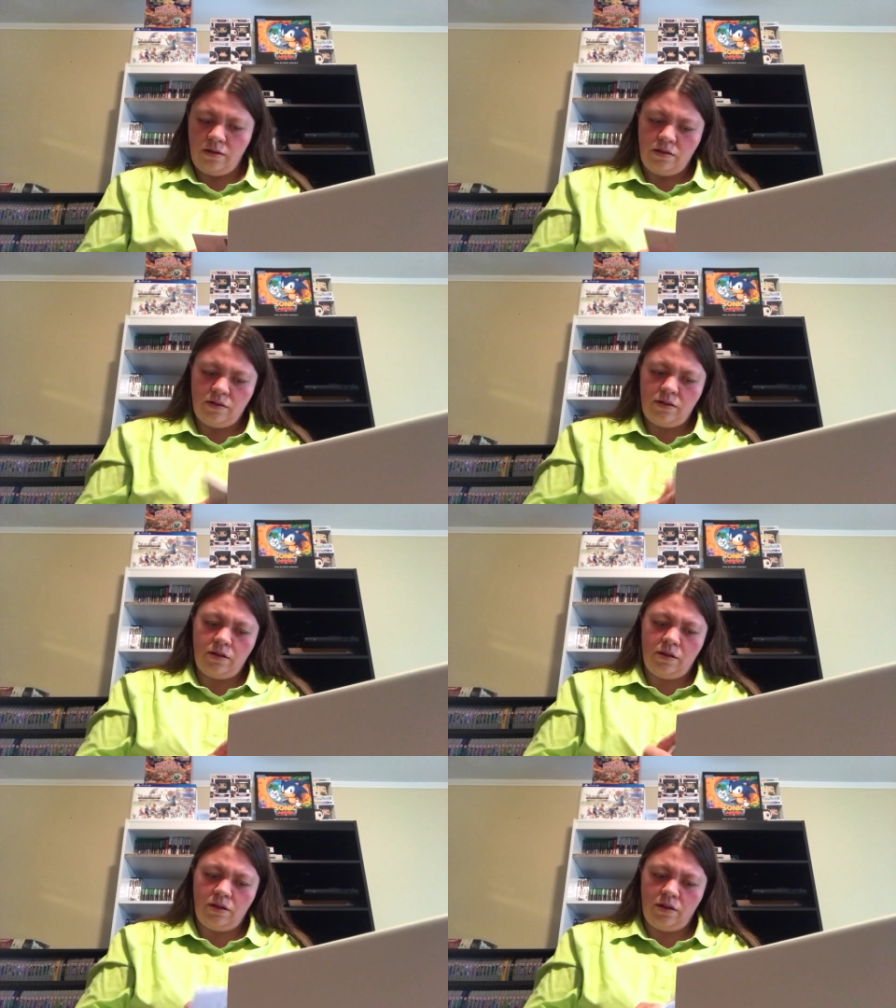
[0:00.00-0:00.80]

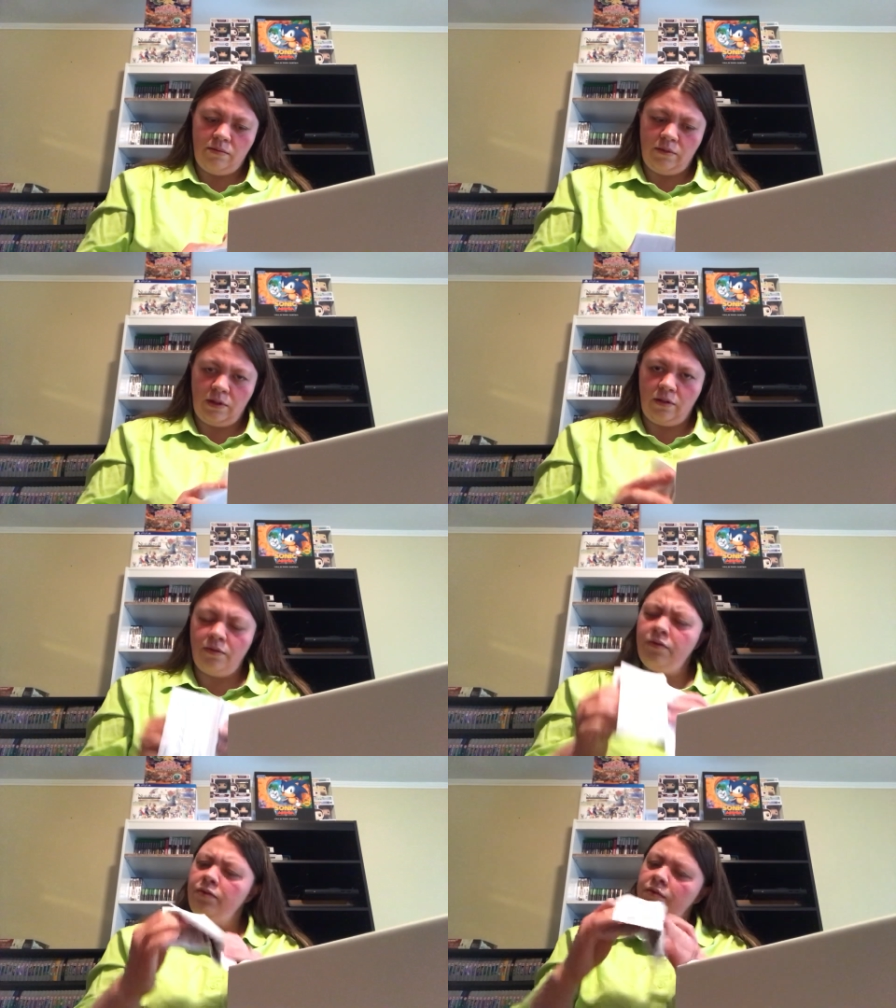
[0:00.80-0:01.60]
some, like a
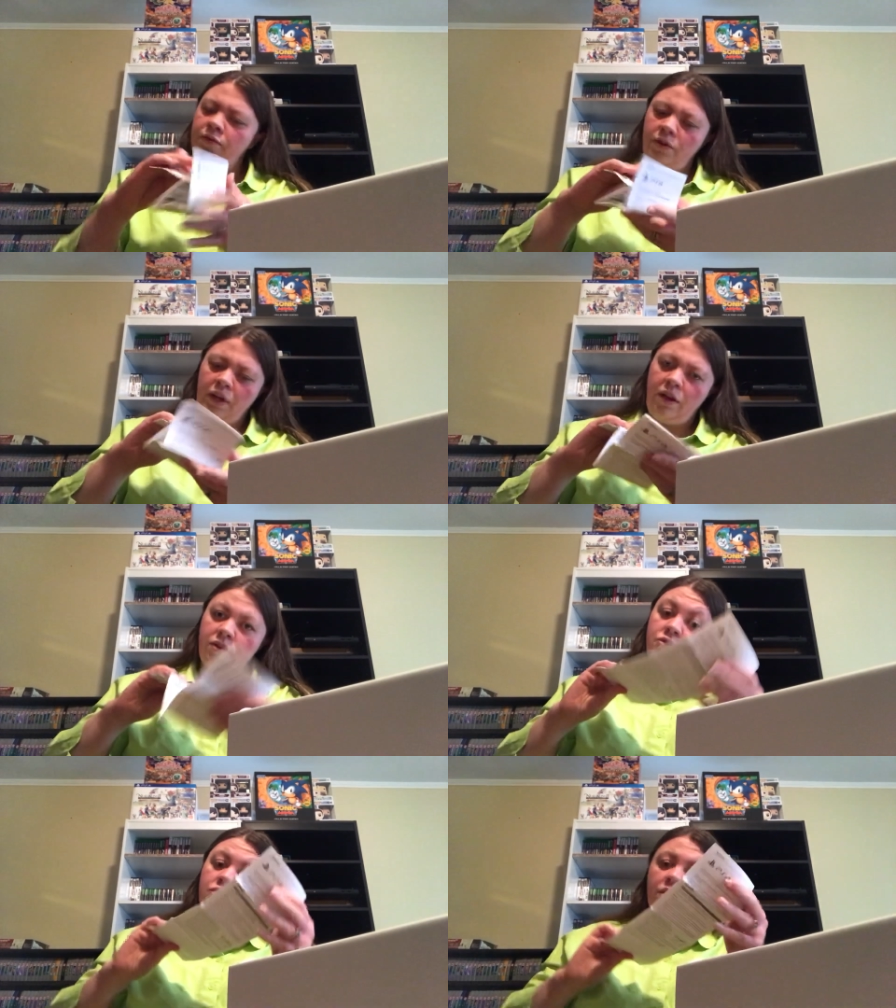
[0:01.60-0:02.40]

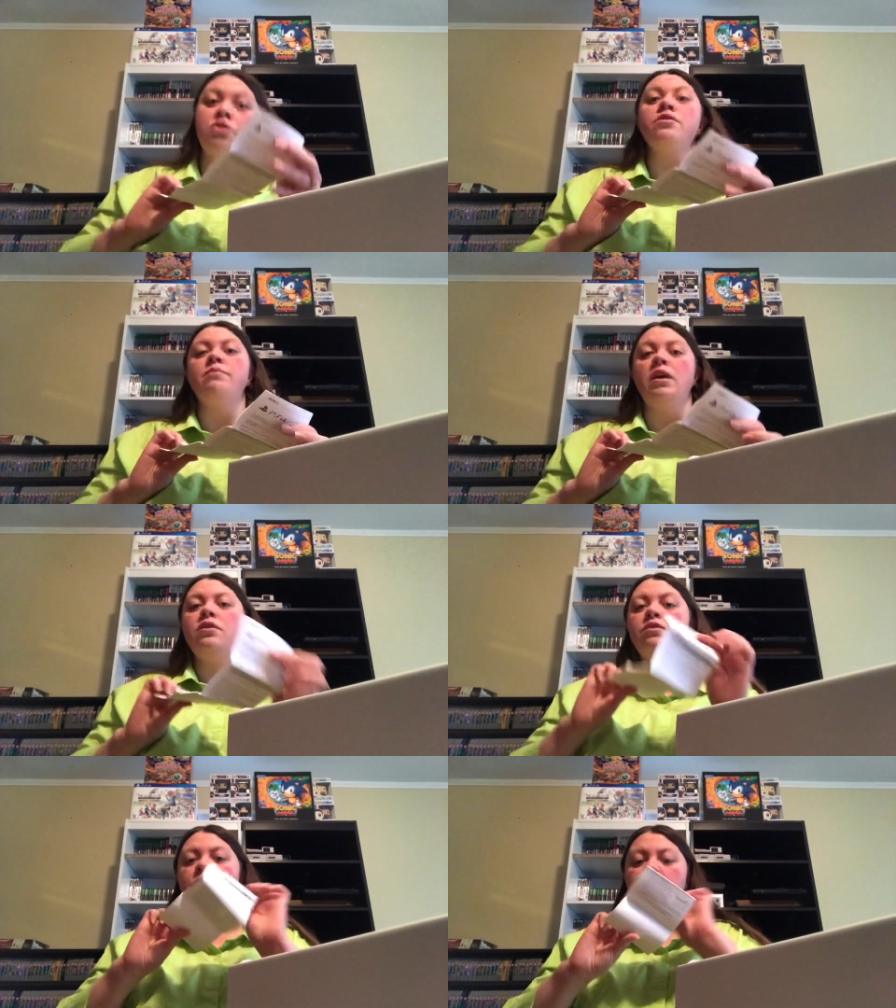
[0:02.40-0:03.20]
fold-out instruction
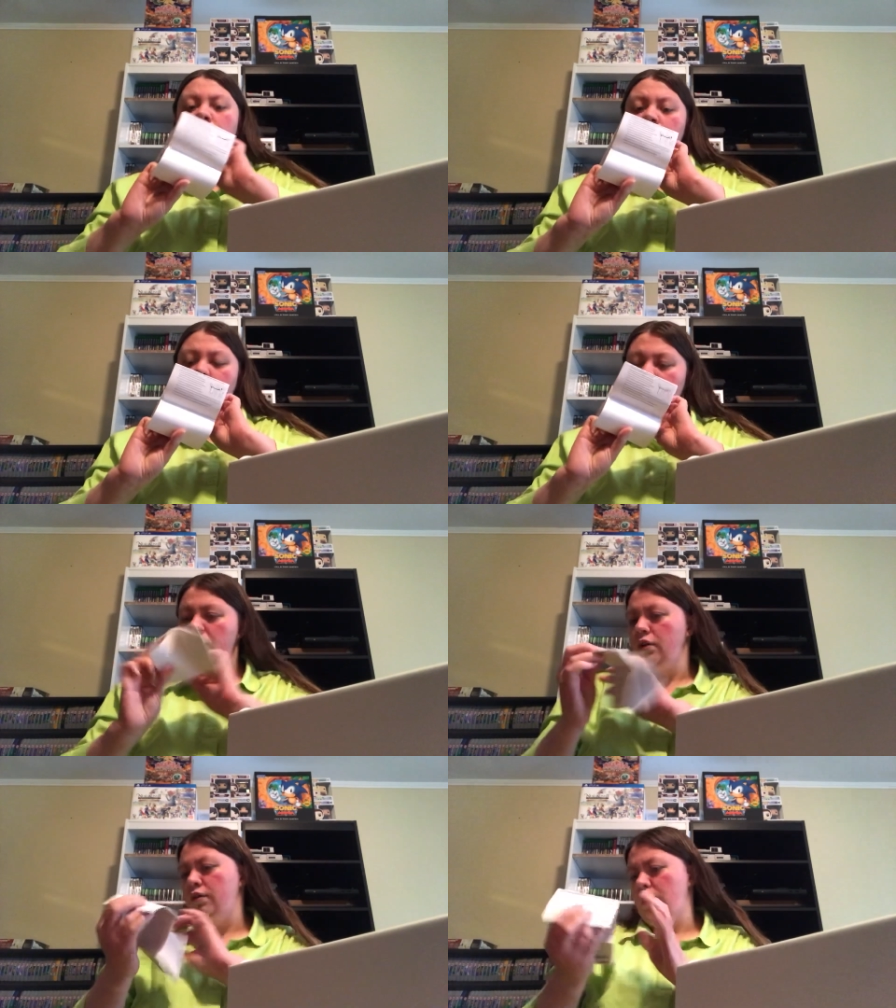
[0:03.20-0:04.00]
manual
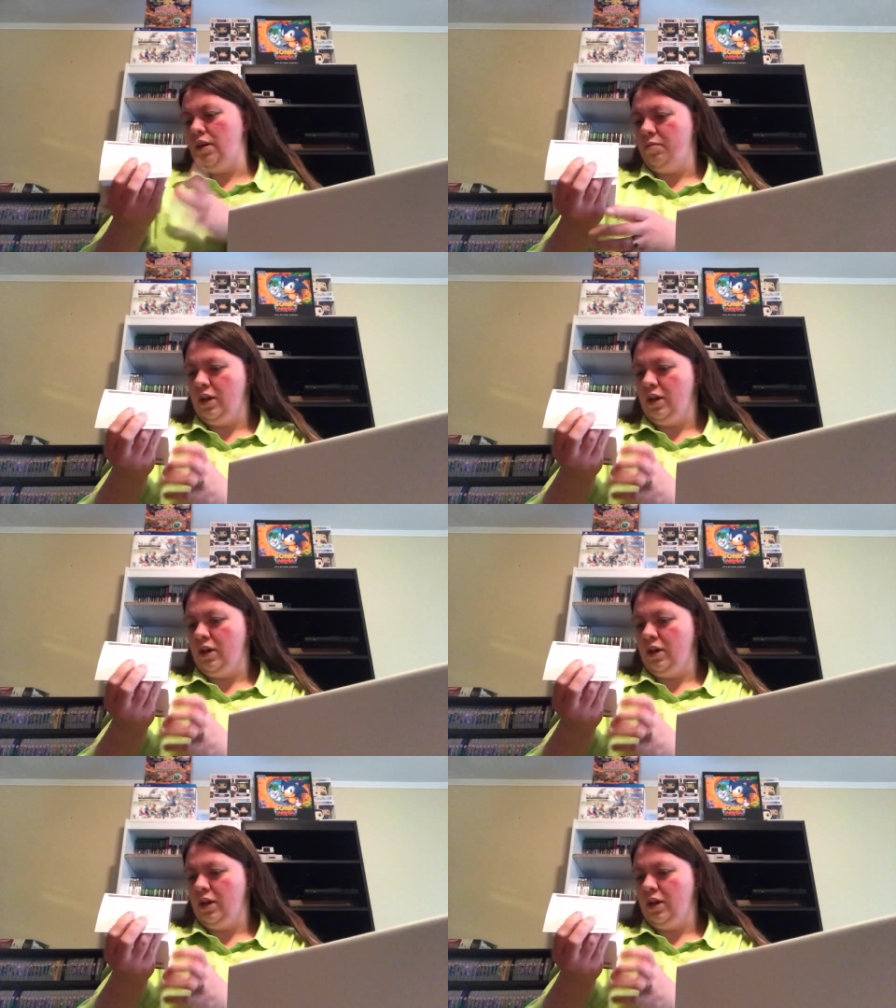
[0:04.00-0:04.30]
for the